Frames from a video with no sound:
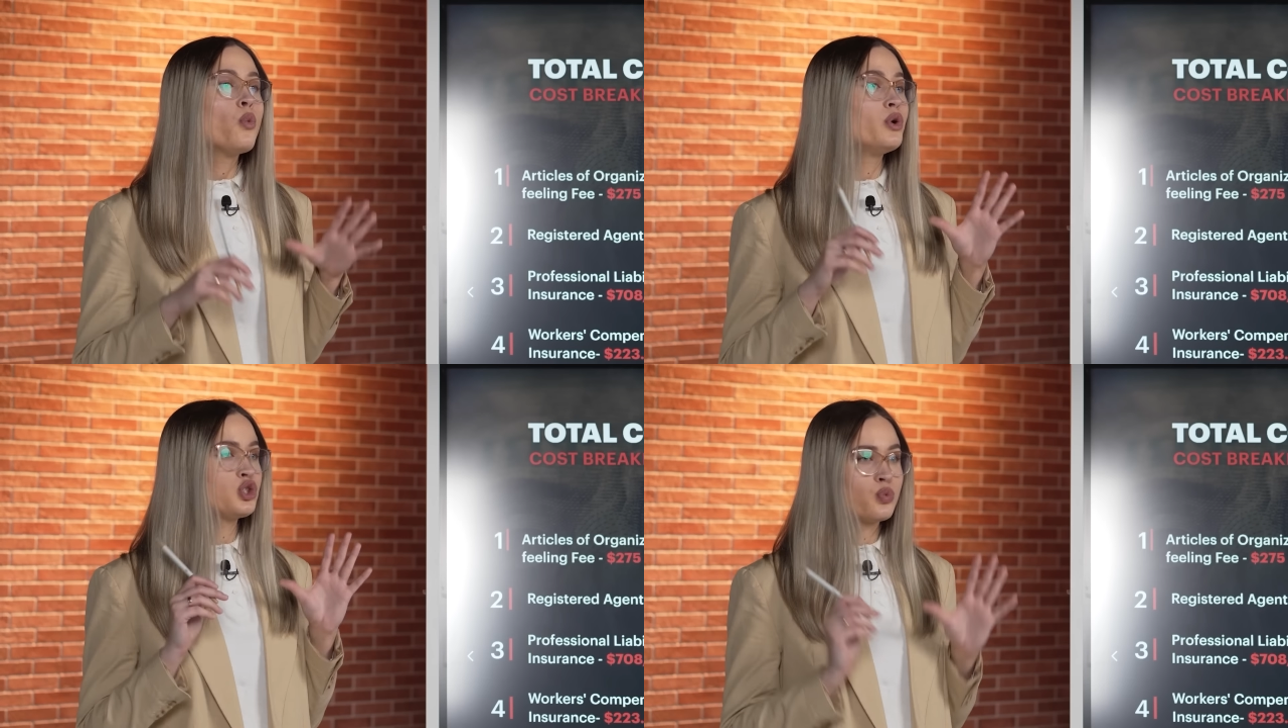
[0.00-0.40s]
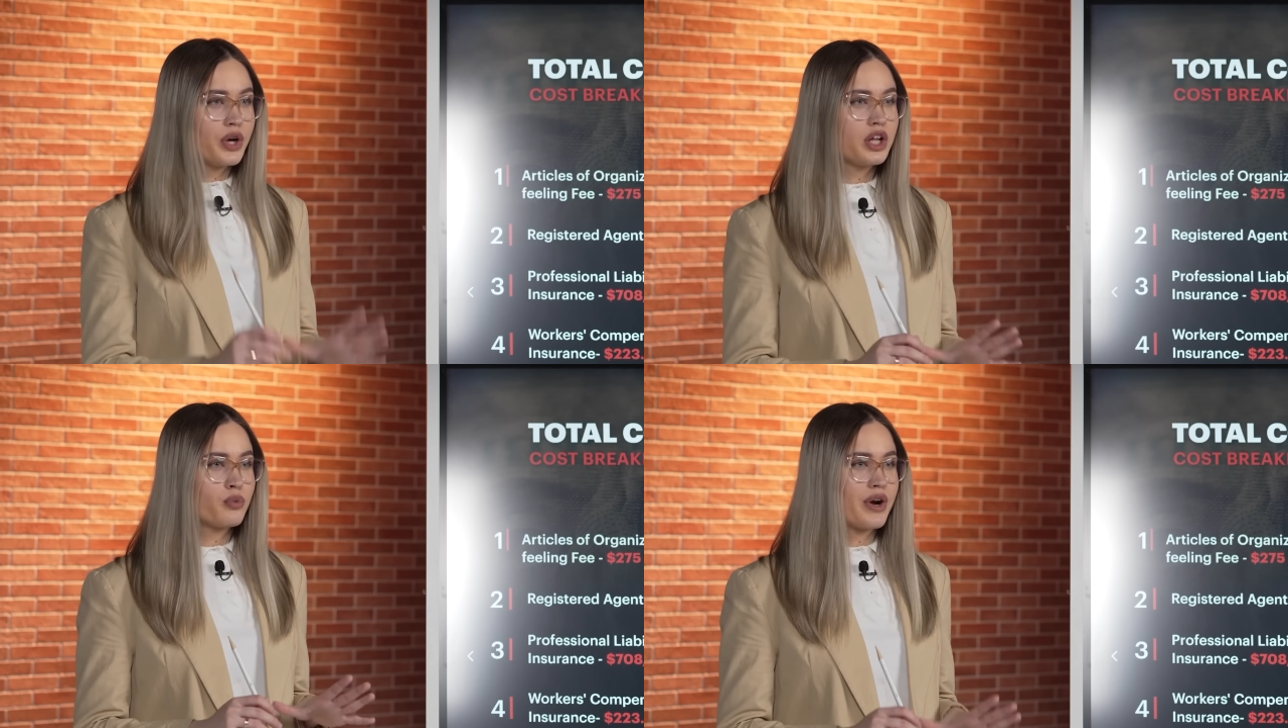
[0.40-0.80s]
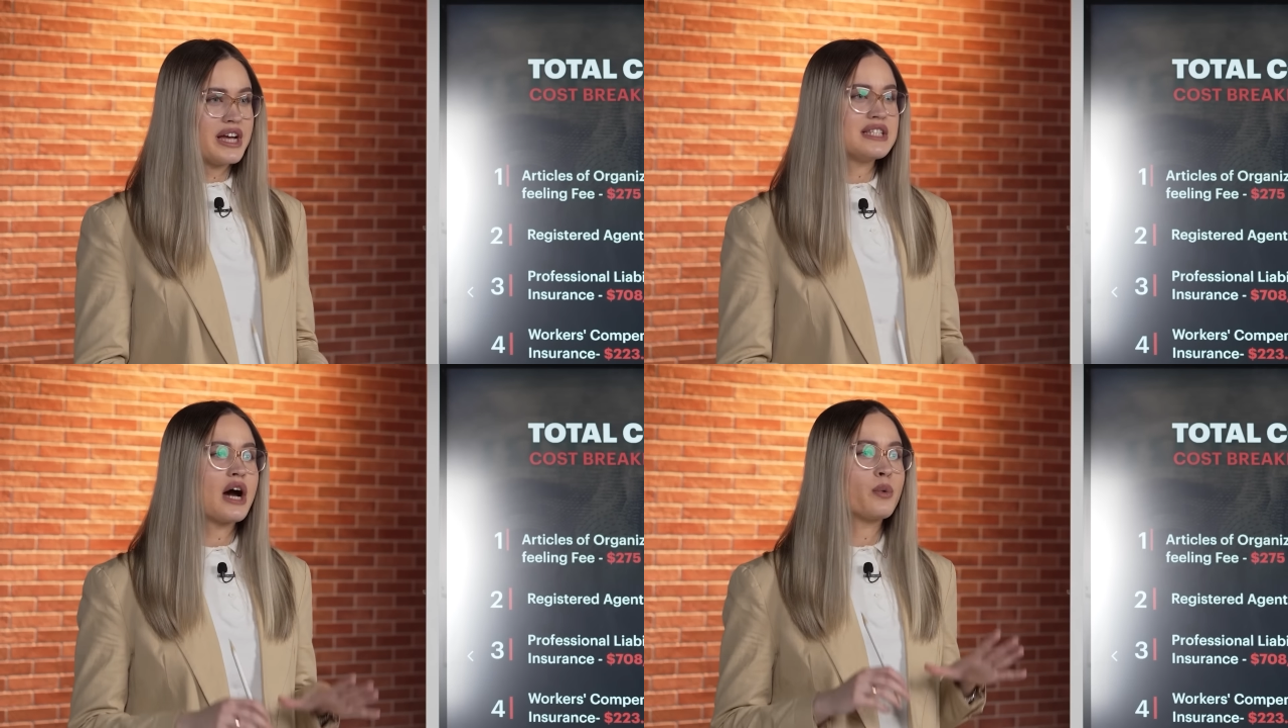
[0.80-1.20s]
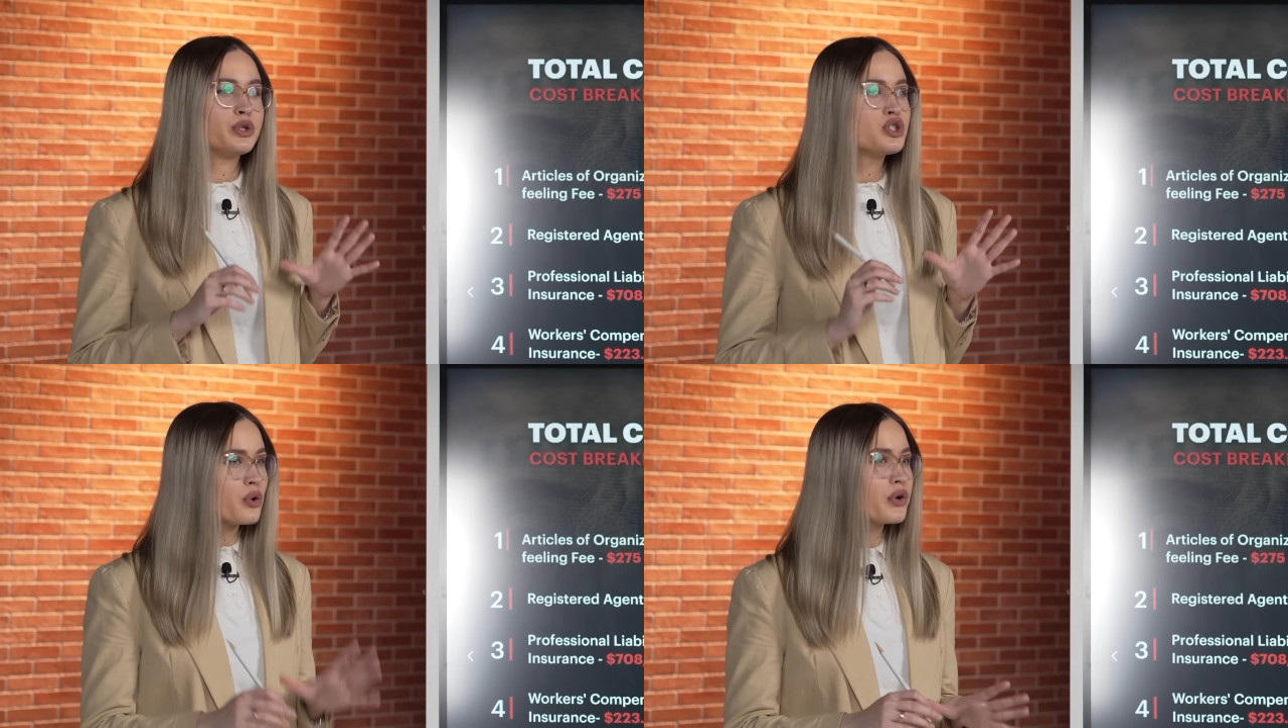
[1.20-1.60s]
which will raise our
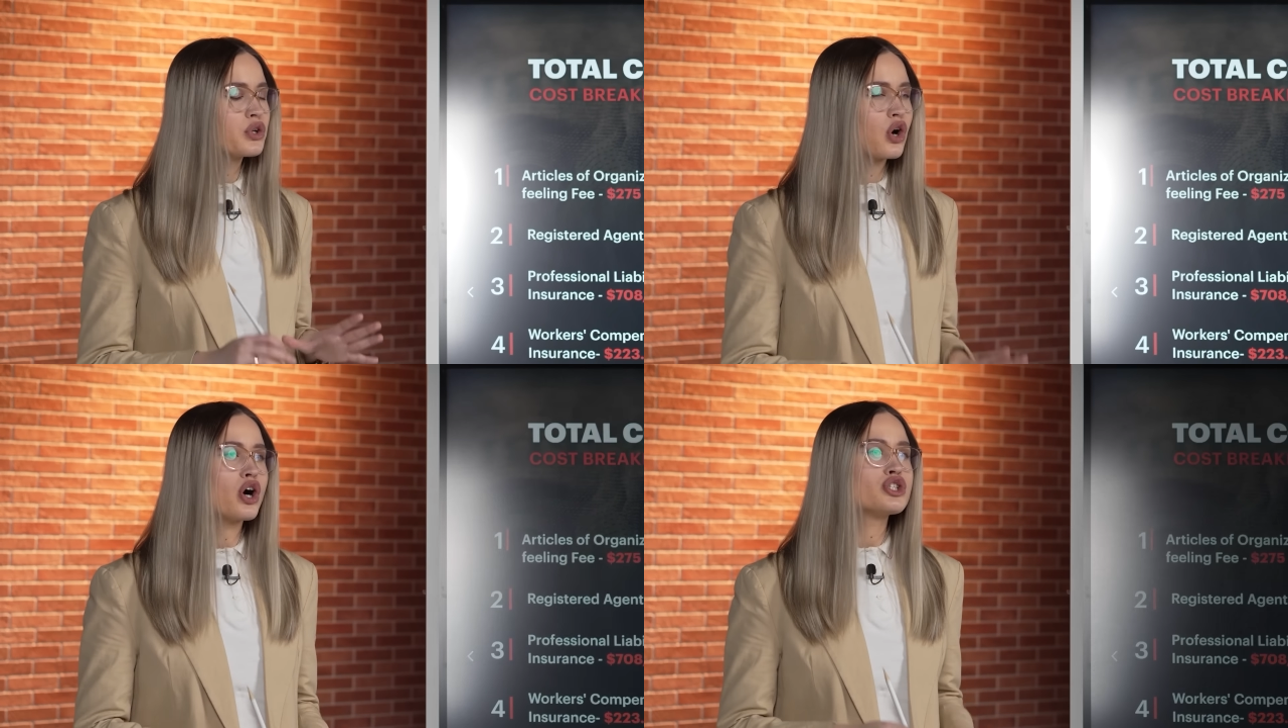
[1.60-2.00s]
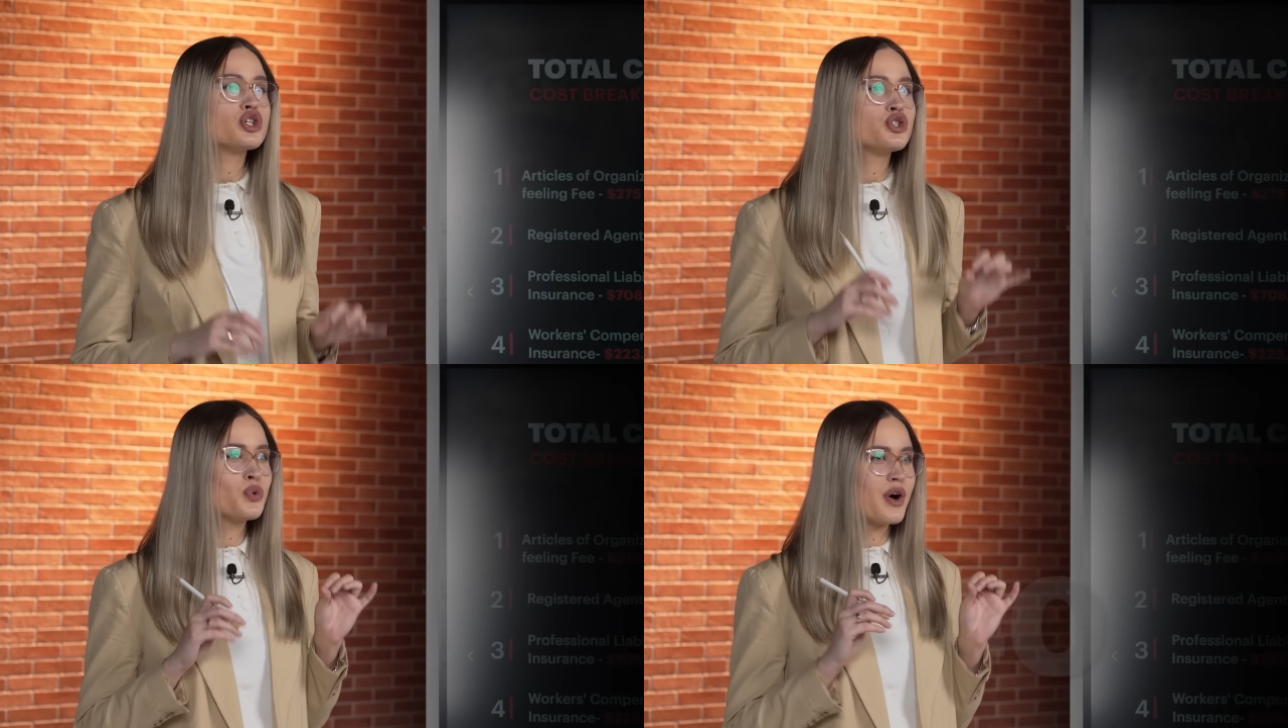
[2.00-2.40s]
total cost to